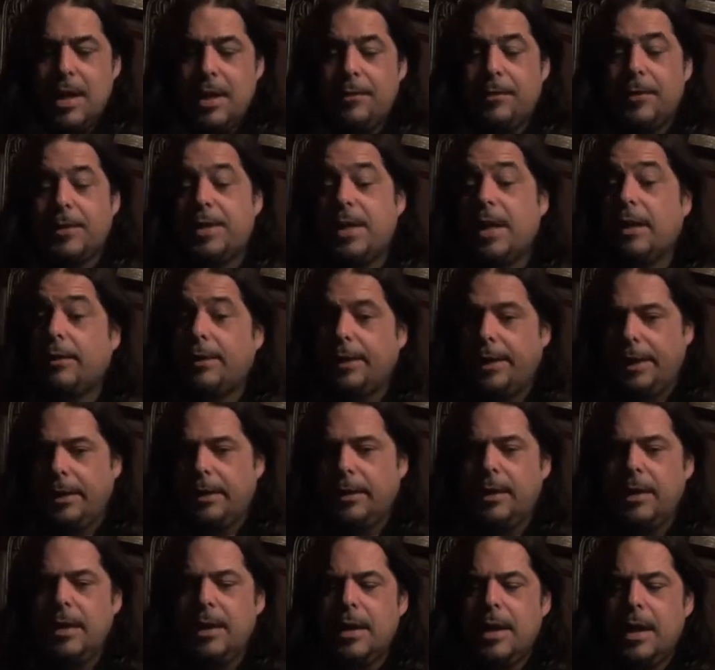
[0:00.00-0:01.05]
fertility.
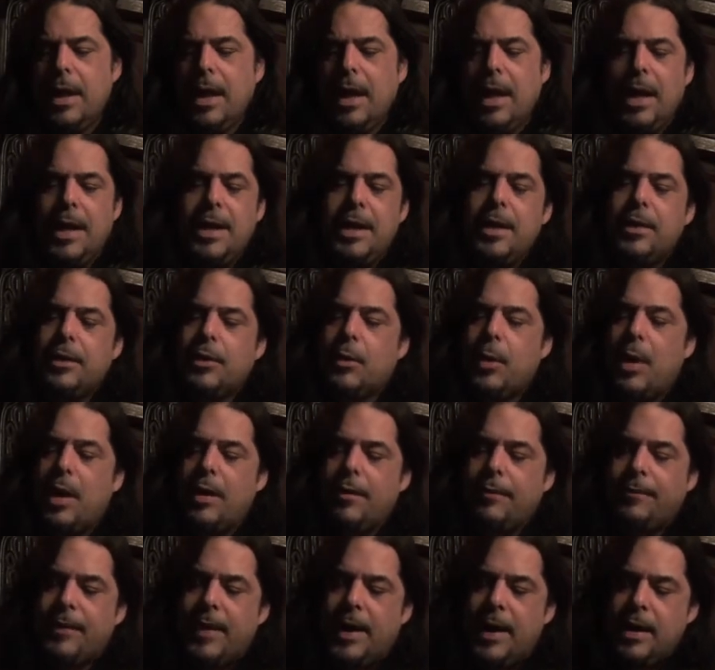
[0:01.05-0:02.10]
And the other
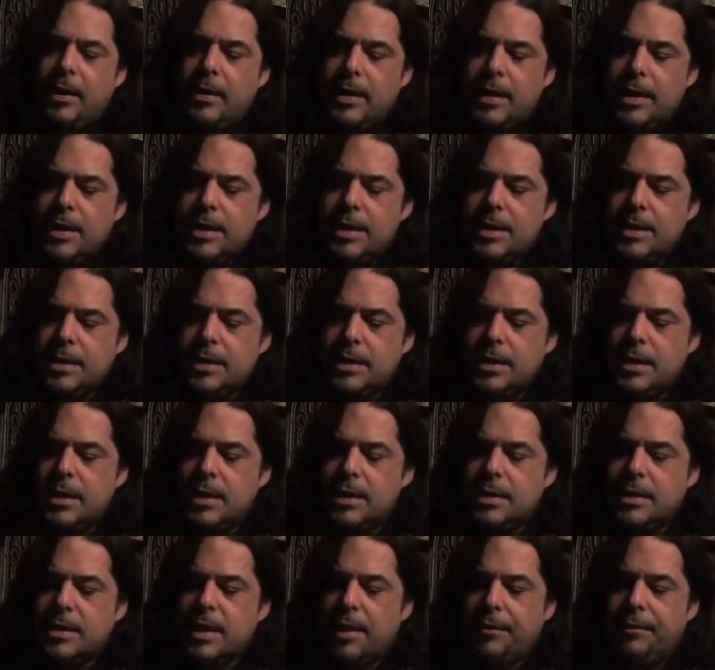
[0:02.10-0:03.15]
qualifier is the
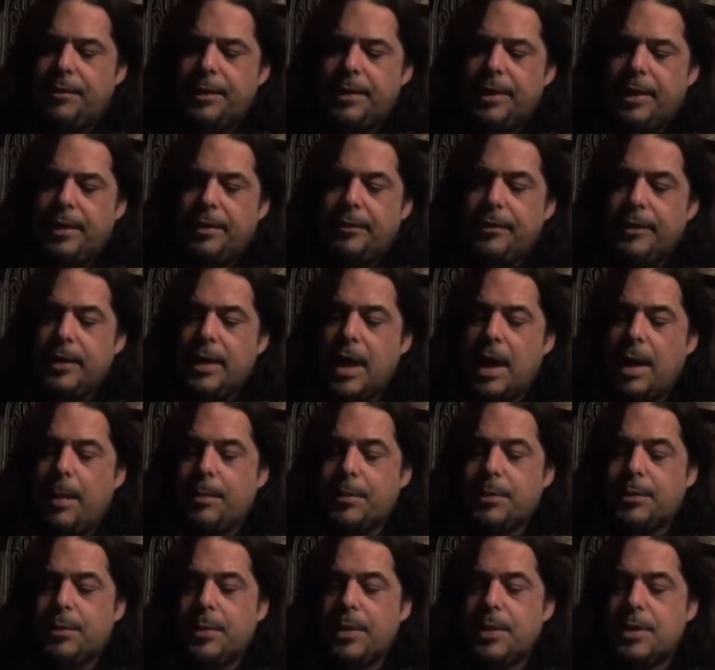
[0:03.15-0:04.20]
Seven of
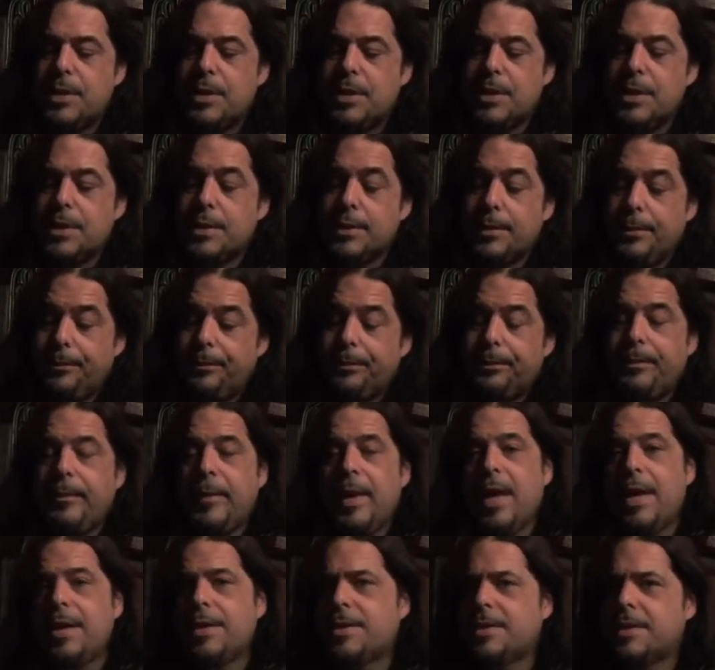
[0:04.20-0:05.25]
Cups, which is,
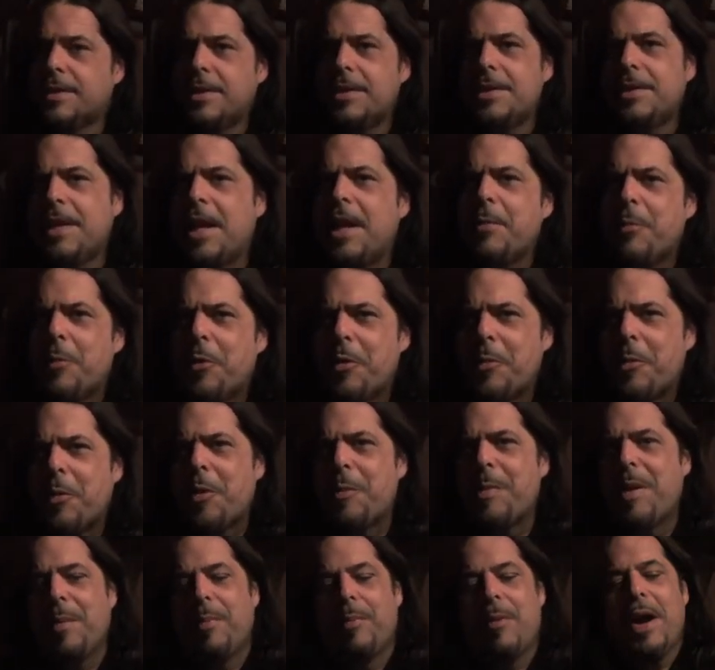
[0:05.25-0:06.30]
this is getting more and more
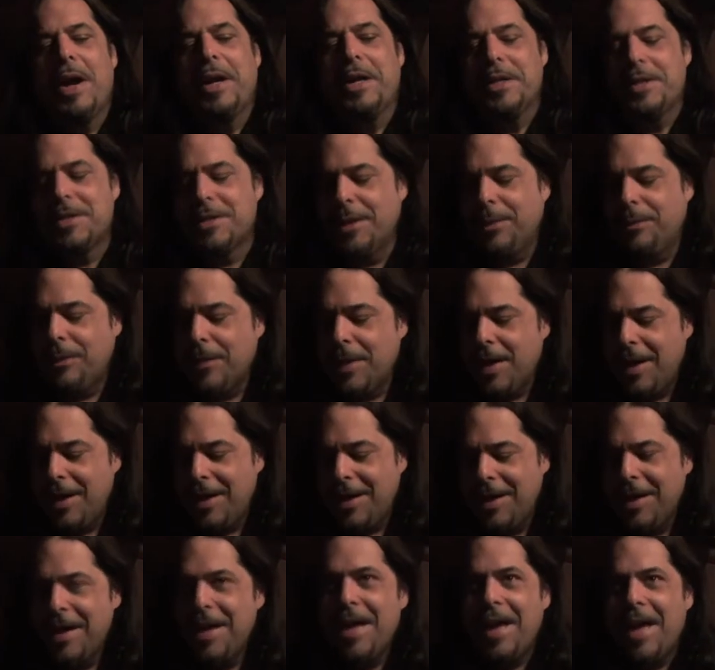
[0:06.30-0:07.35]
about pregnancy
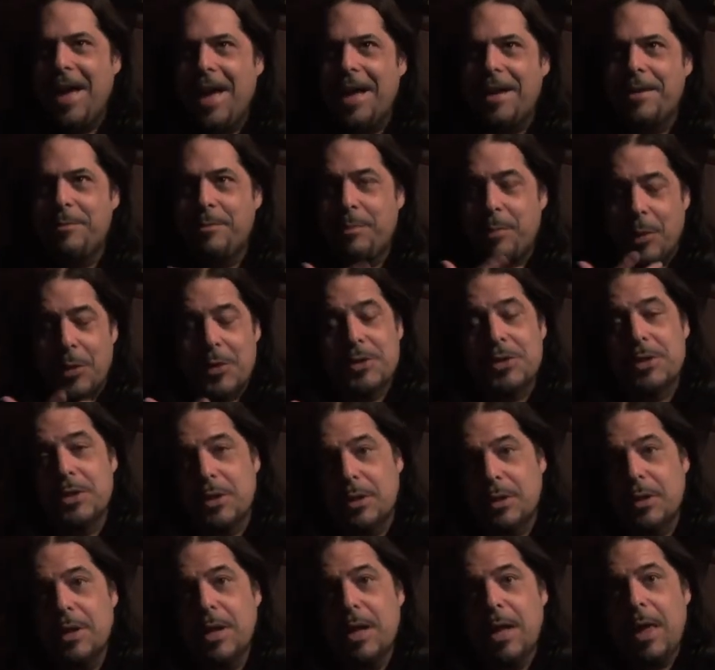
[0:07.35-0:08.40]
and
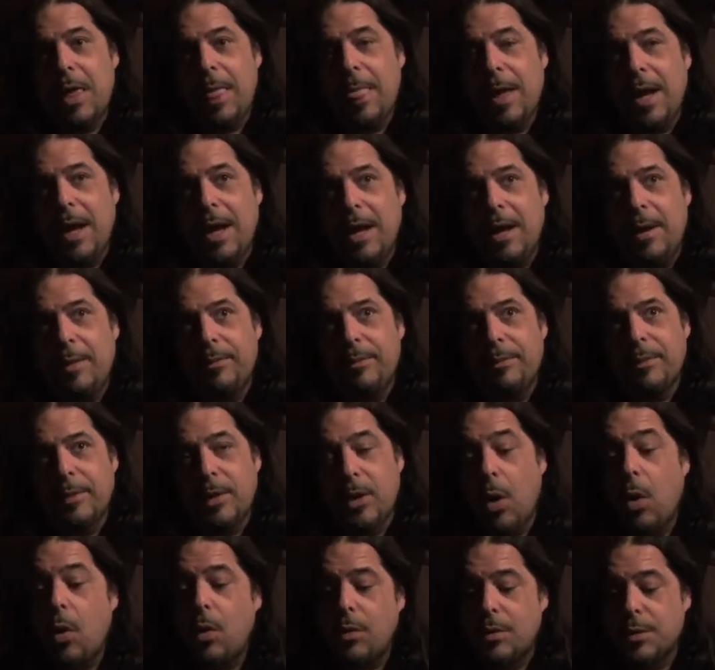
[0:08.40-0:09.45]
personal
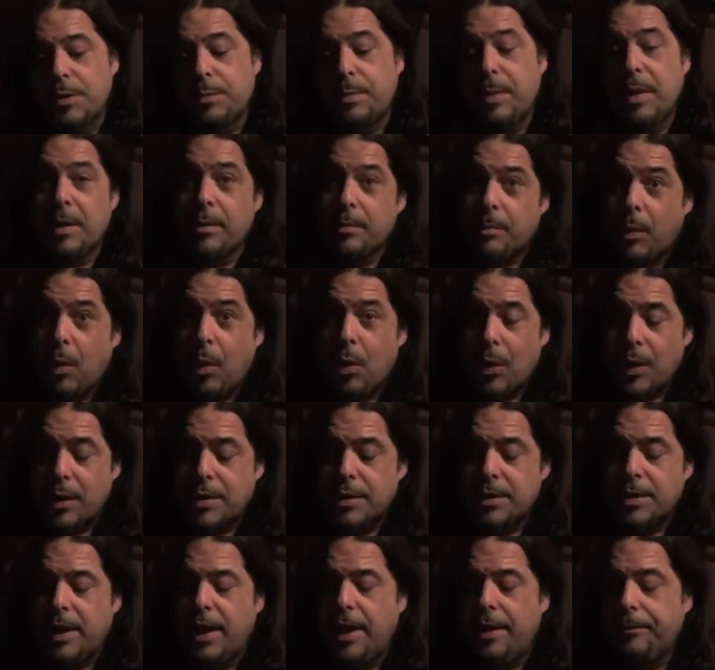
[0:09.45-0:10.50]
goals being born
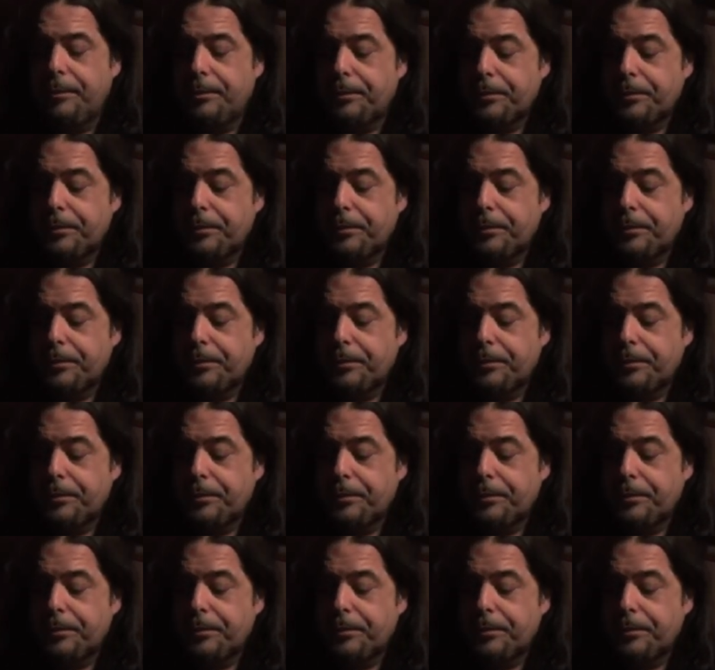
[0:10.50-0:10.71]
today.